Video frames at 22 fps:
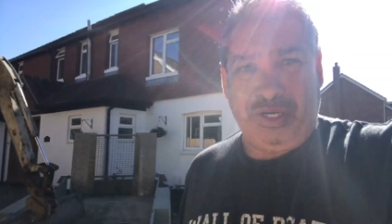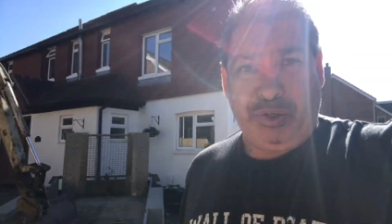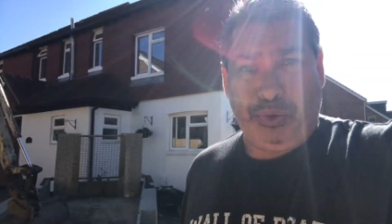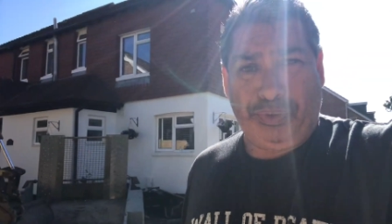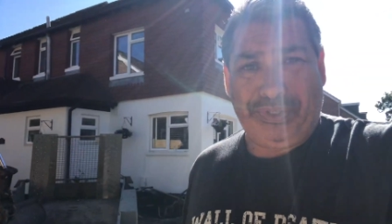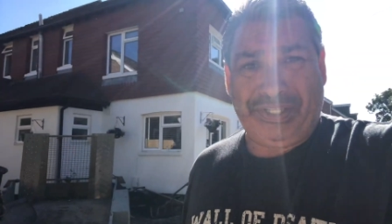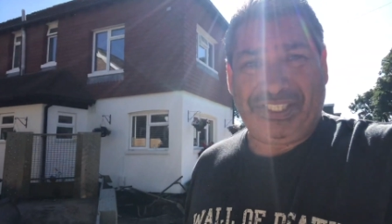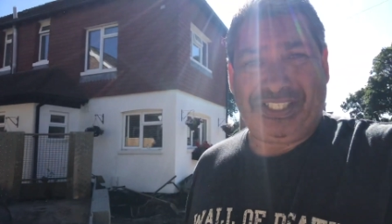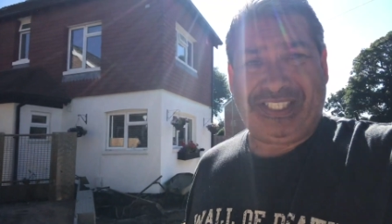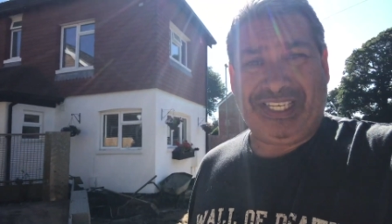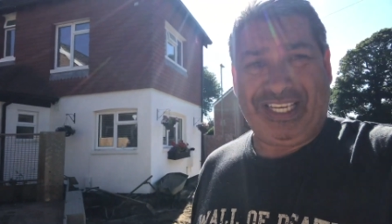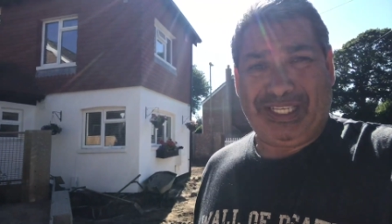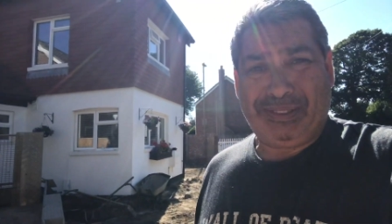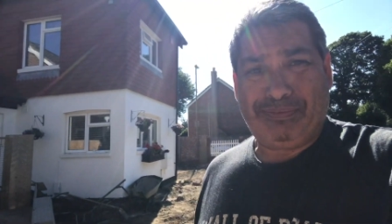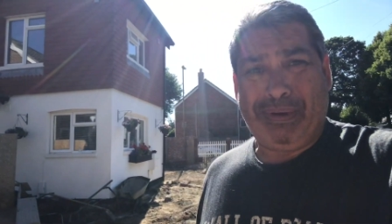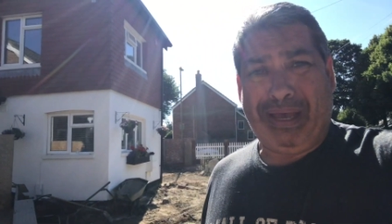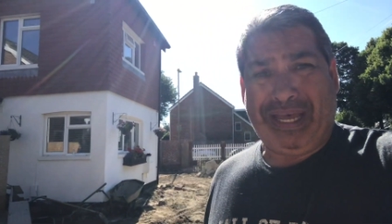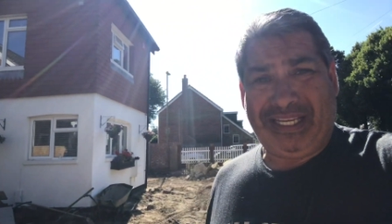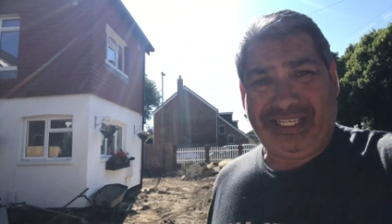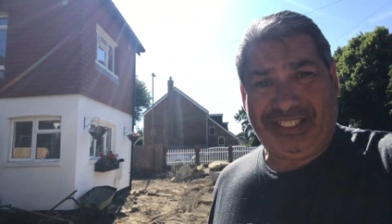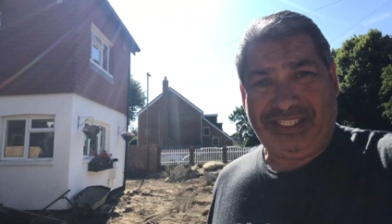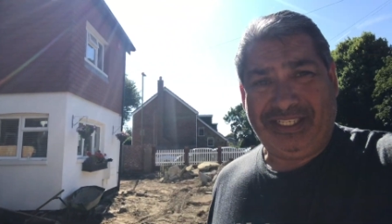with a
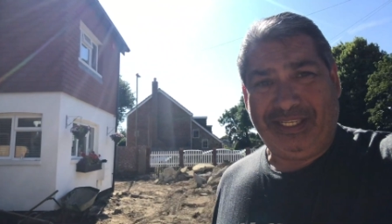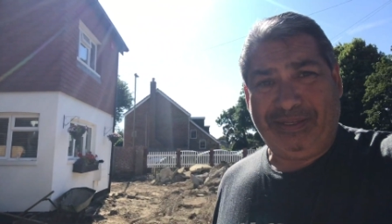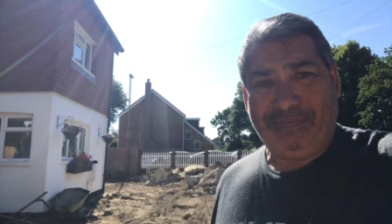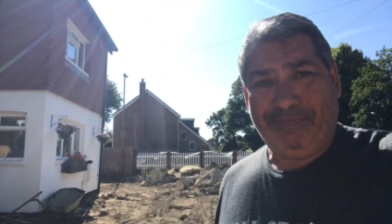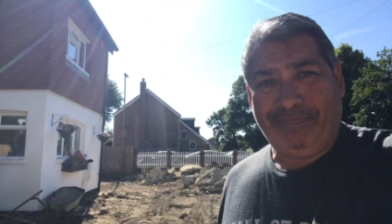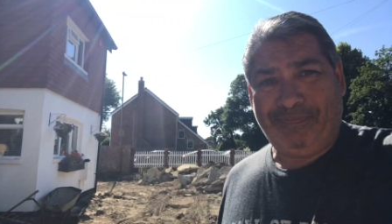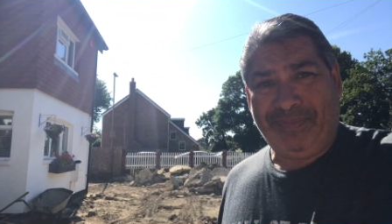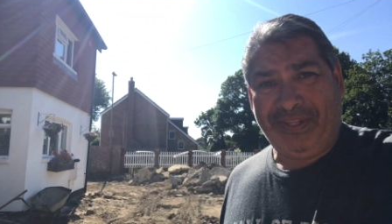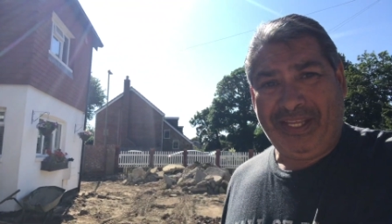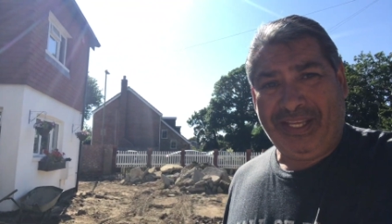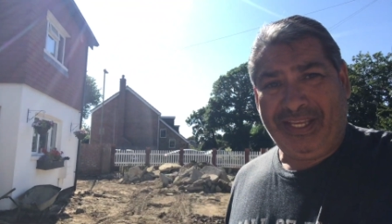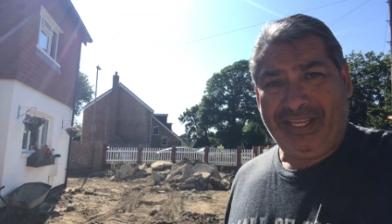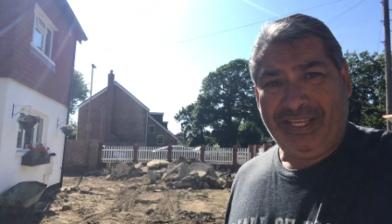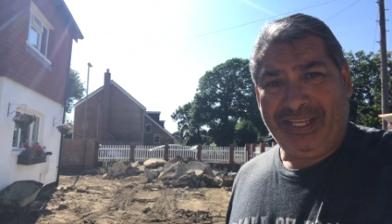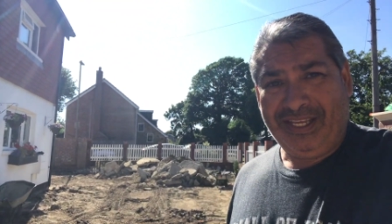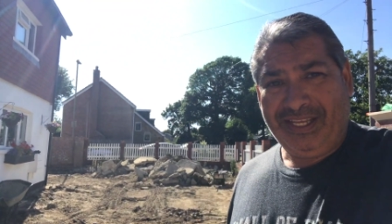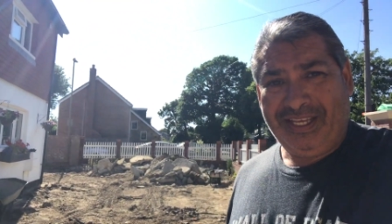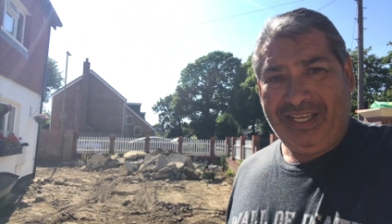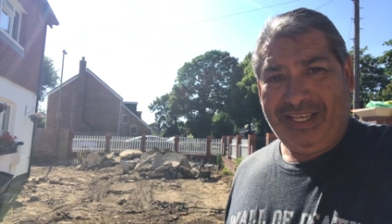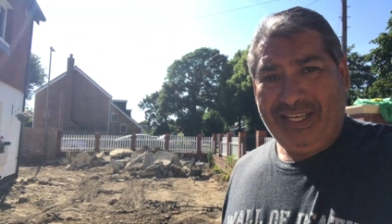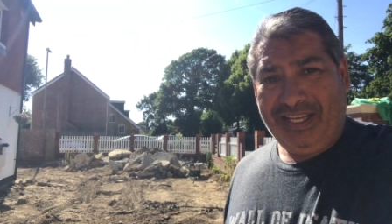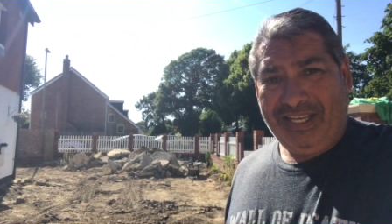six-man team,
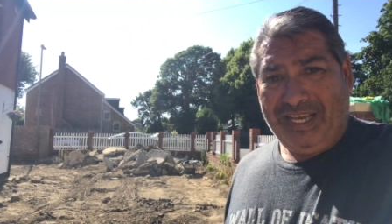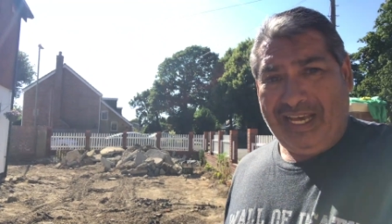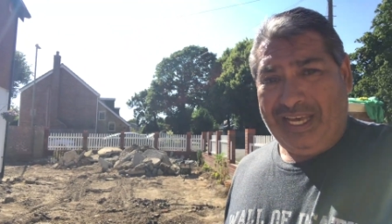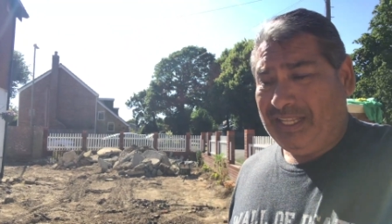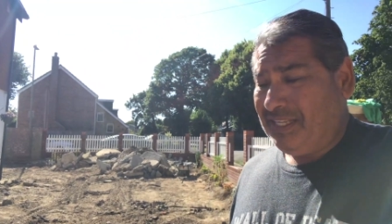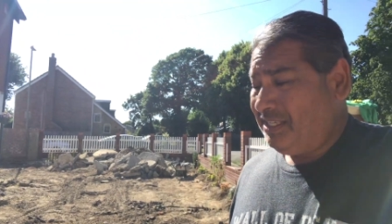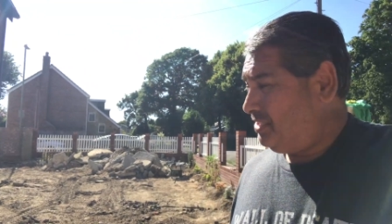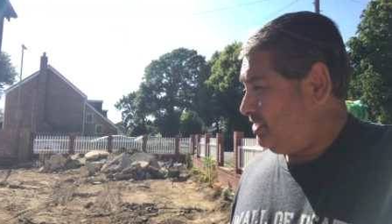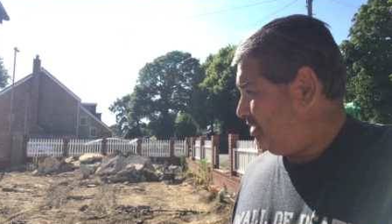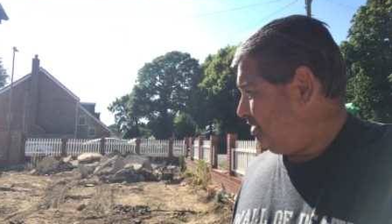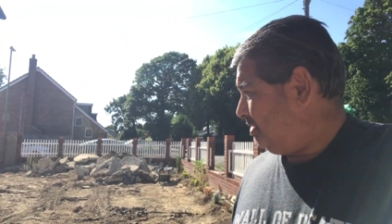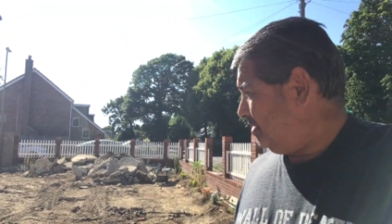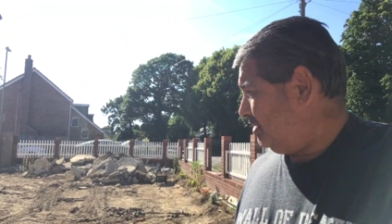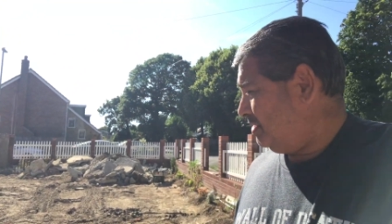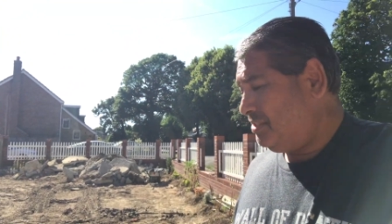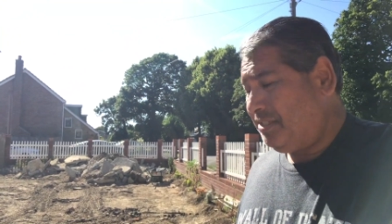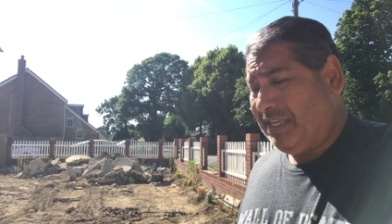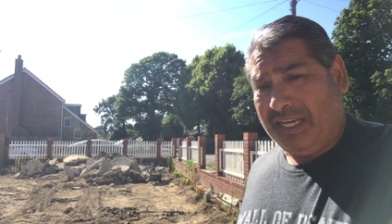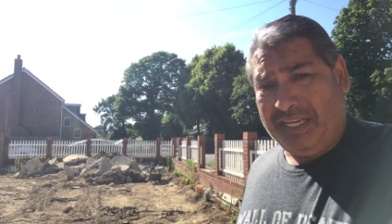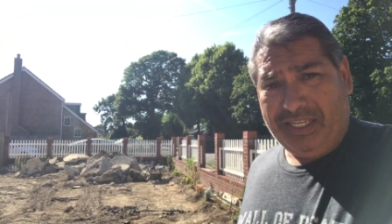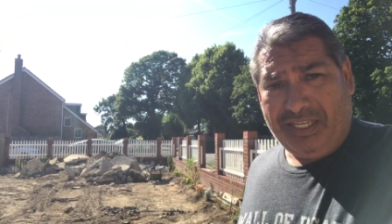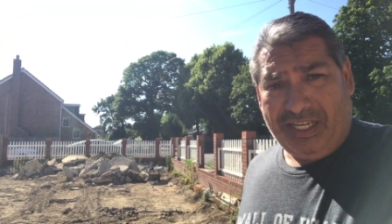and this is the
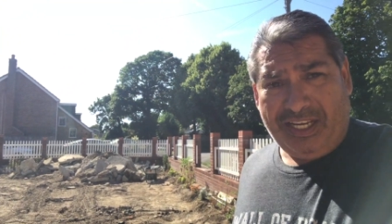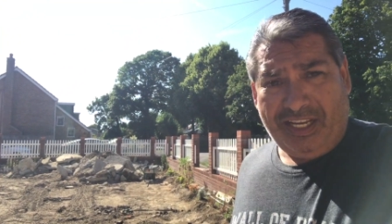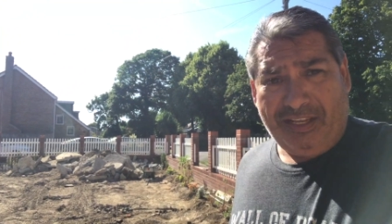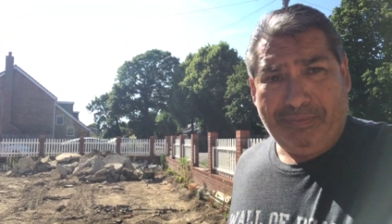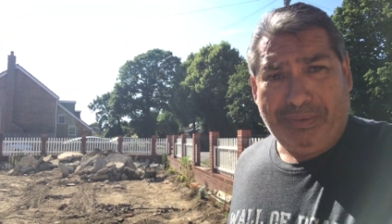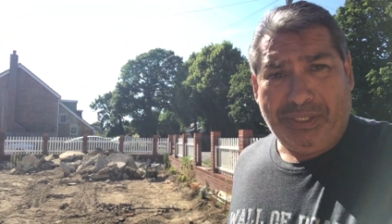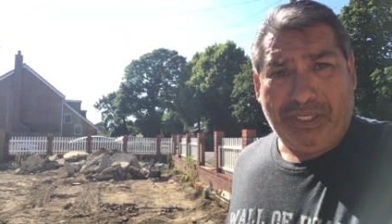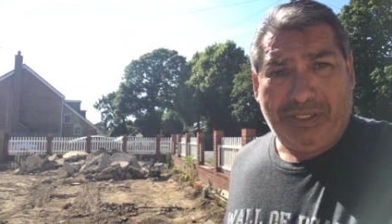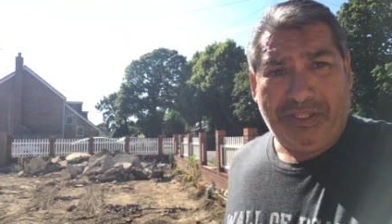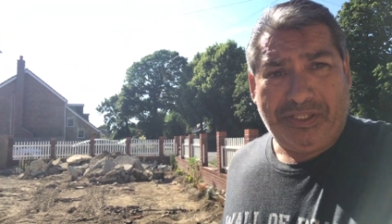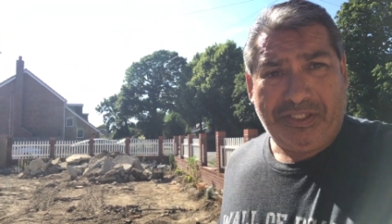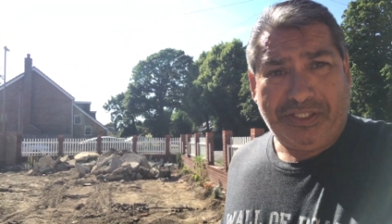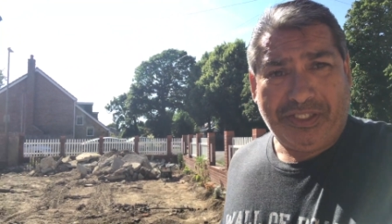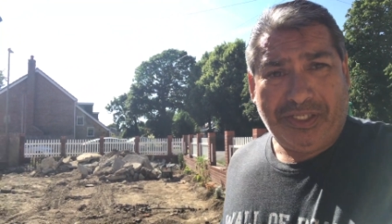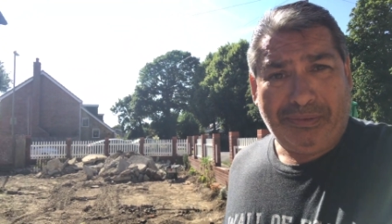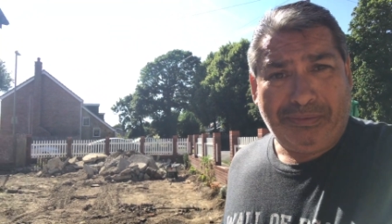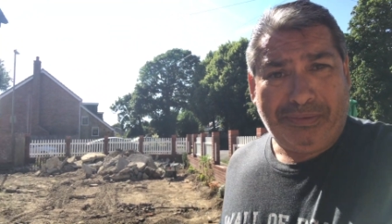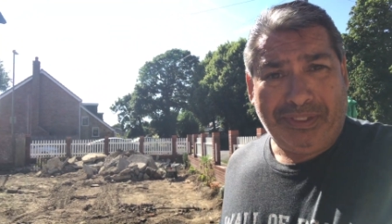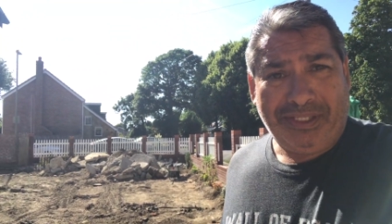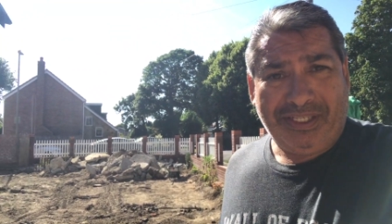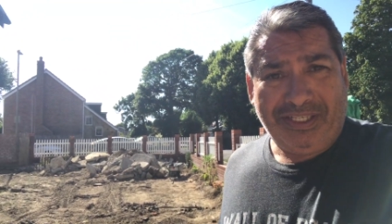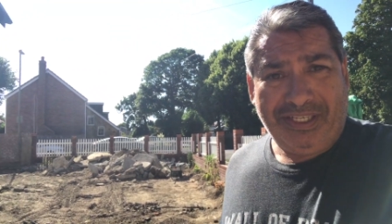second day they've been on the
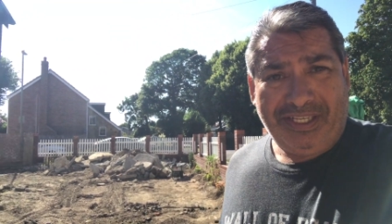job.